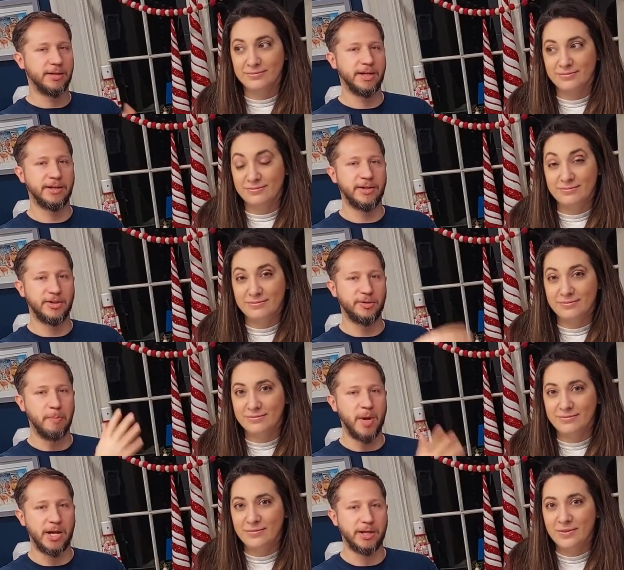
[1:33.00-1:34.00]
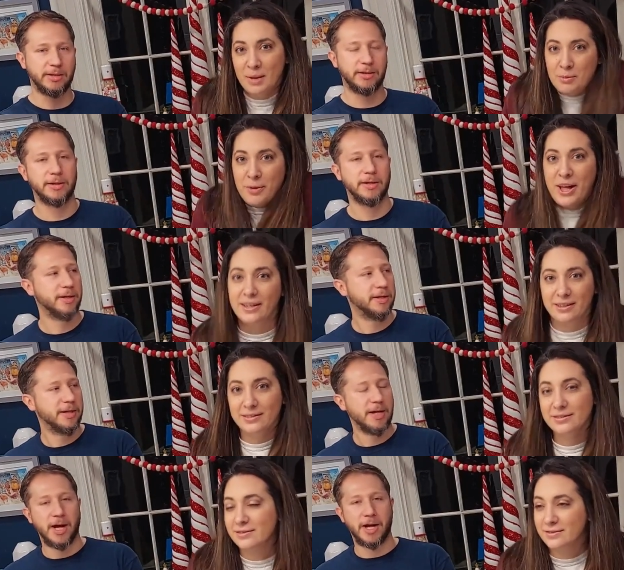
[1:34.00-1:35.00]
Speaker 1: English mutt. I'm a mutt.
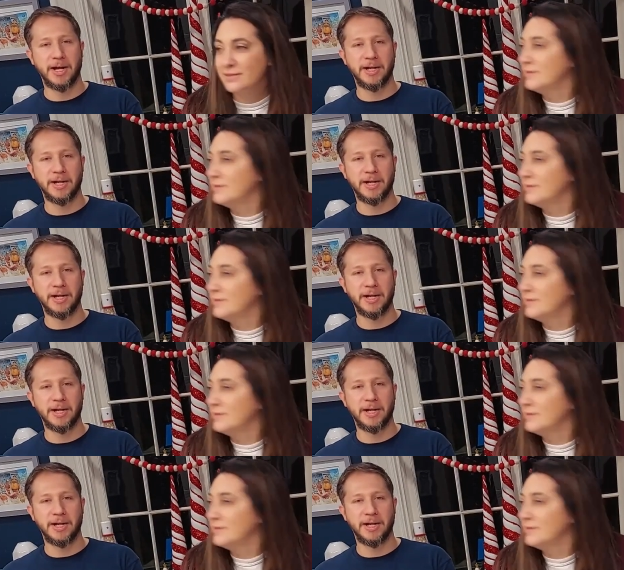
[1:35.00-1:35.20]
Are